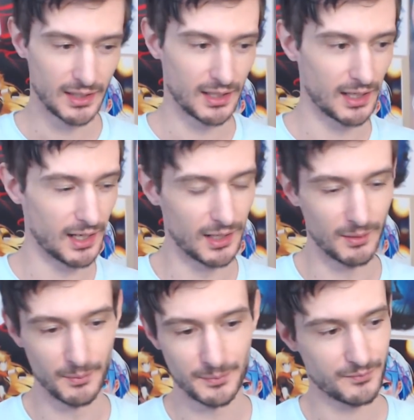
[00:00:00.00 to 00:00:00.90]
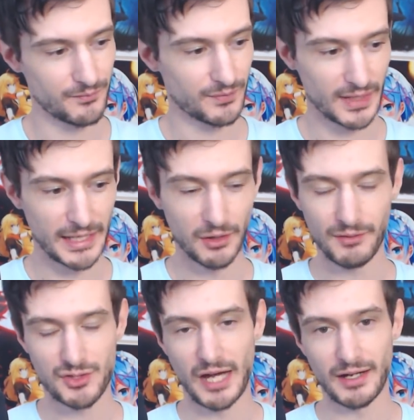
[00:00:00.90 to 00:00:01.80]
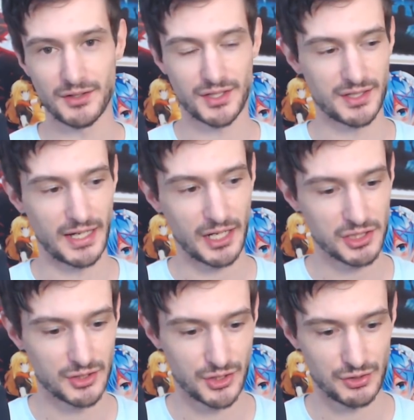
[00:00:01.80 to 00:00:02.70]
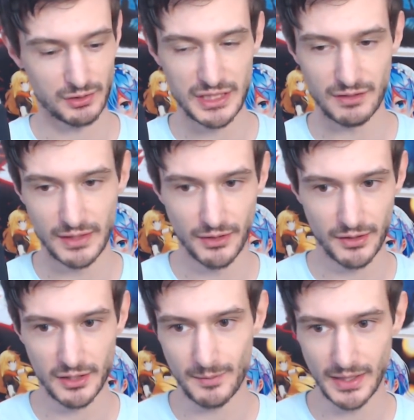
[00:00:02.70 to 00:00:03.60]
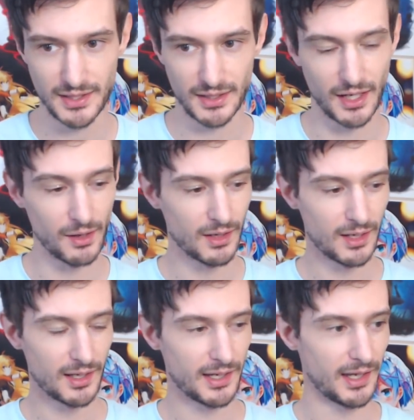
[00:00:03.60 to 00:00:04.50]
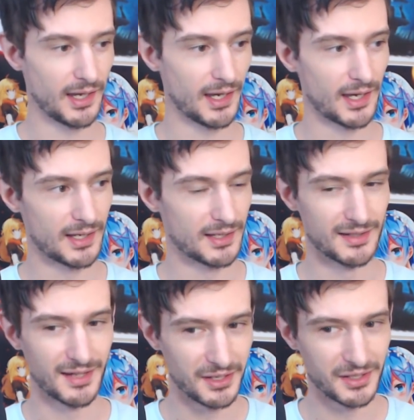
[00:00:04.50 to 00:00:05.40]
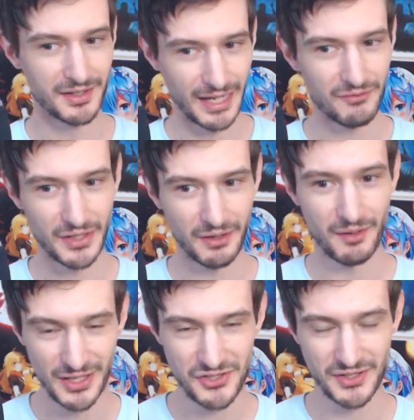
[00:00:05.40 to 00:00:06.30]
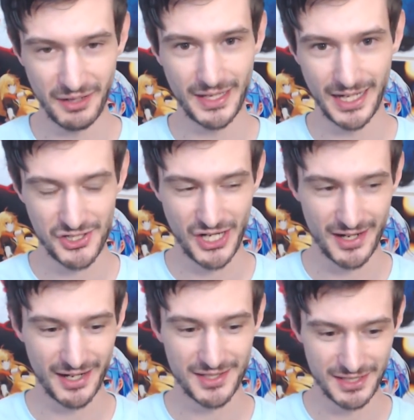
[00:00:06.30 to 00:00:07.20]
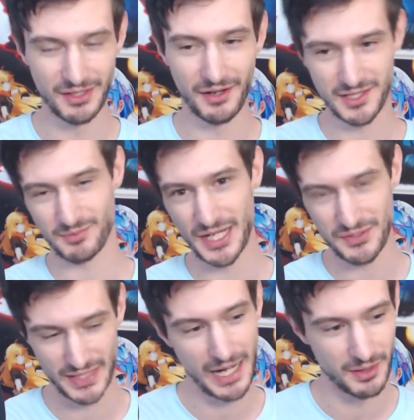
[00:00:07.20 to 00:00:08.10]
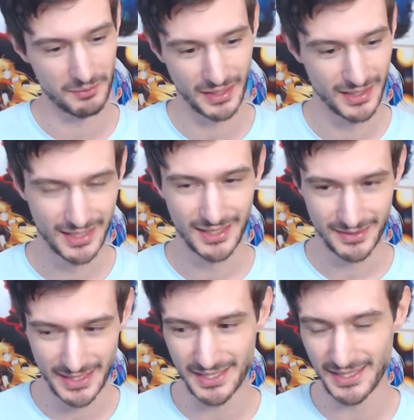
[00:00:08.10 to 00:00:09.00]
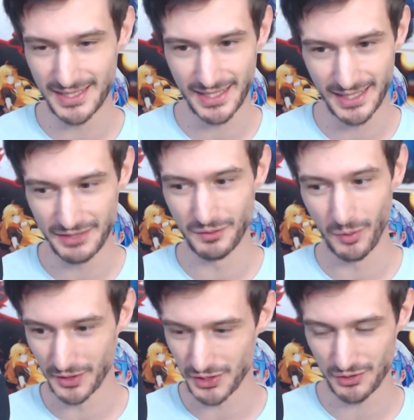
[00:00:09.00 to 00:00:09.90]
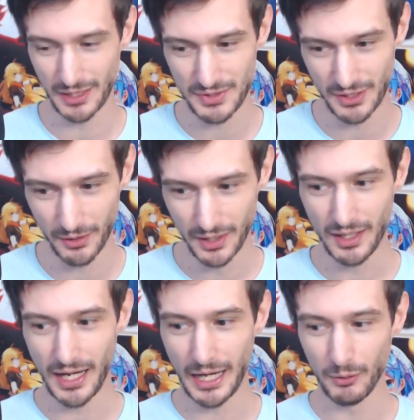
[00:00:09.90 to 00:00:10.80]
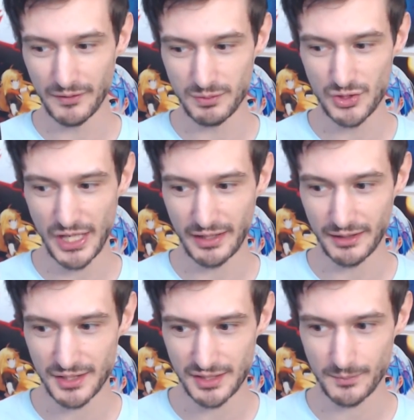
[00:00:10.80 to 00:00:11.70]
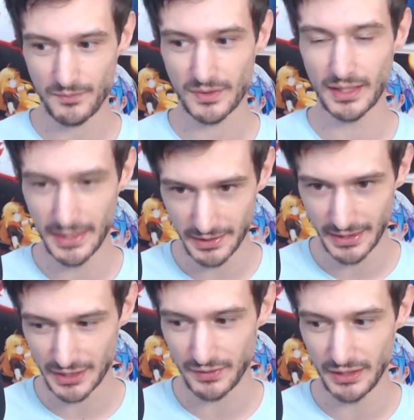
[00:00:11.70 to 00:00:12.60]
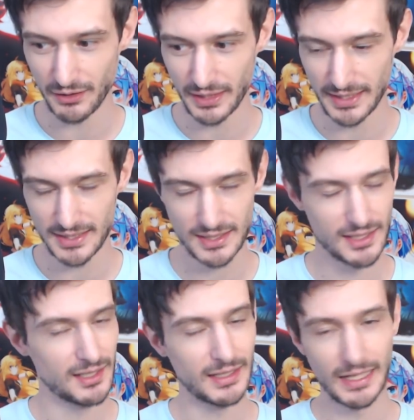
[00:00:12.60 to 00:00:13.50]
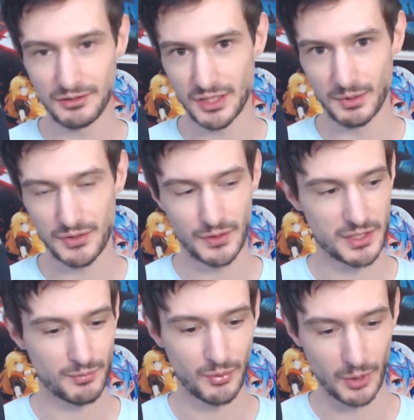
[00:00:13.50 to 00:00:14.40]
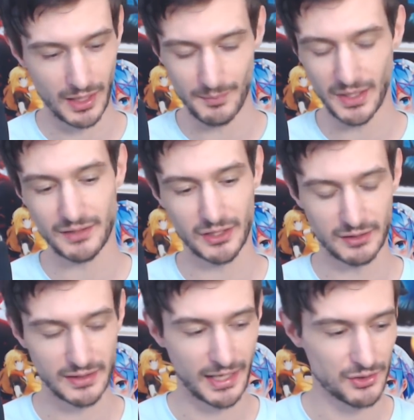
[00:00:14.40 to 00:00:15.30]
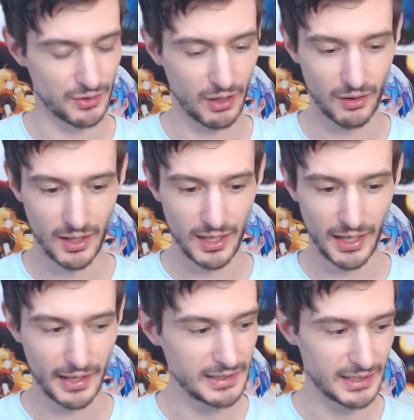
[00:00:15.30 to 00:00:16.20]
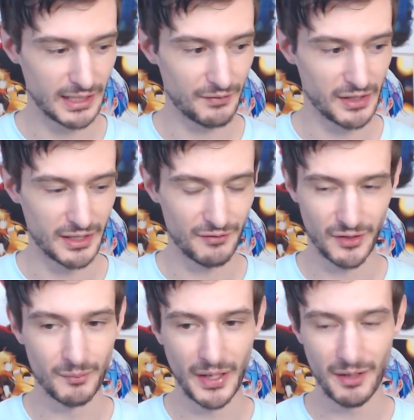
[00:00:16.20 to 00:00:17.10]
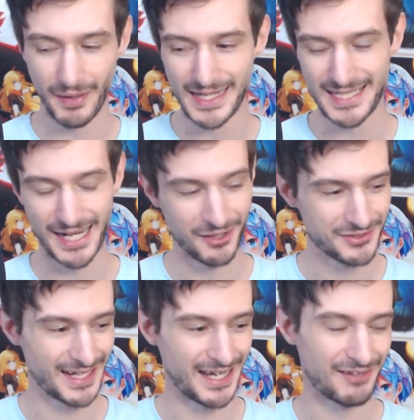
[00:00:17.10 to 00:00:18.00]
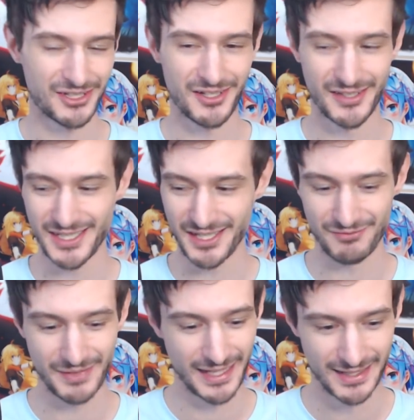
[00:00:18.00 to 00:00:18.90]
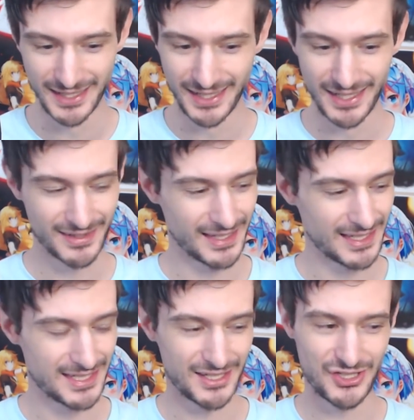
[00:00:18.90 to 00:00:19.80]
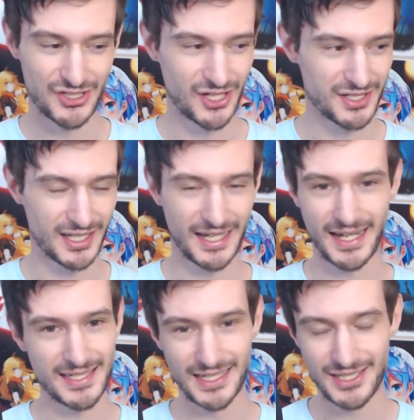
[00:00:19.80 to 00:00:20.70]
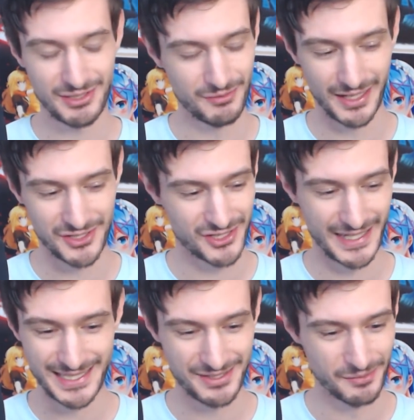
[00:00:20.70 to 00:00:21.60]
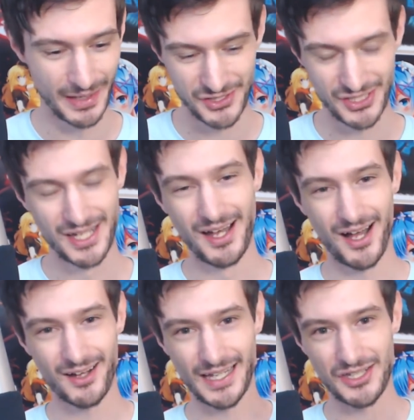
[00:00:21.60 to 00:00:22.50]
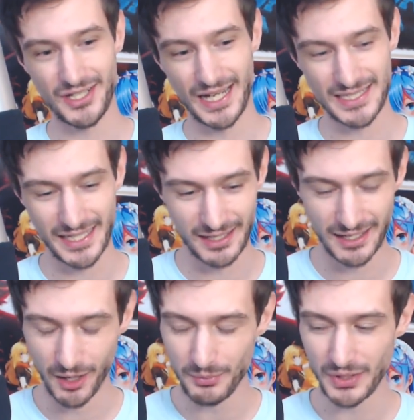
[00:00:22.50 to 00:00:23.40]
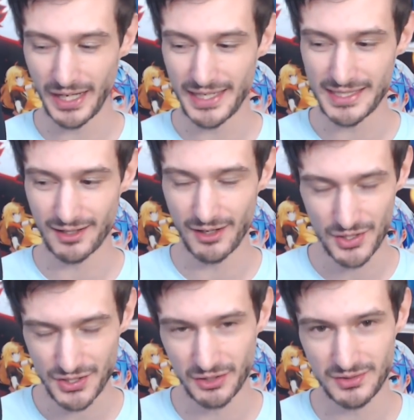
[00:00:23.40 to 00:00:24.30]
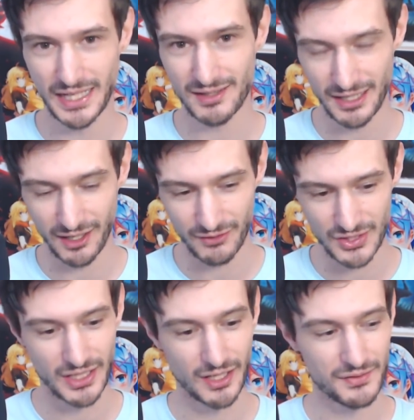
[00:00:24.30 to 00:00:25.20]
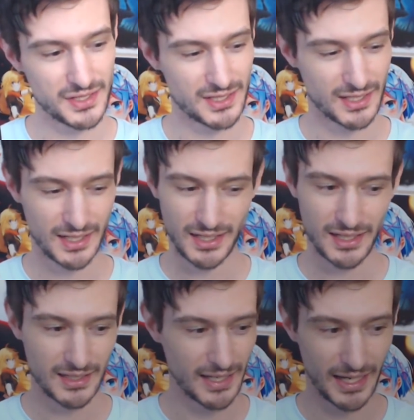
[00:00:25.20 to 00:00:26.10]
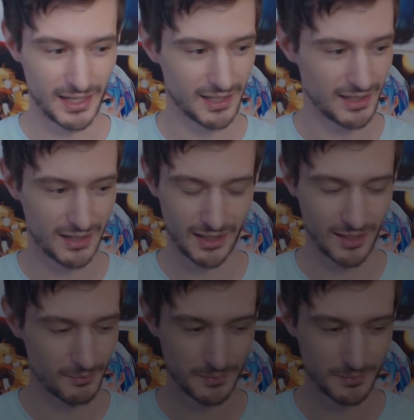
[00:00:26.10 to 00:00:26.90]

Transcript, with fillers: Um, I don't have shoutouts because I actually just released a video 30 minutes ago. And I, in that video, I mentioned how we got shoutouts, even though I was surprised for that one. But this is uh, even more extreme. So I will give some shoutouts in the next video, guys. Thank you so much for your support. I'm not even going to run the outro. I need to get off the internet for a bit myself today after all this stuff, man. This is just, like I said, it's too much. It's too much. I'll catch you guys later. I hope you guys are also taking care of yourselves. Yeah. Um,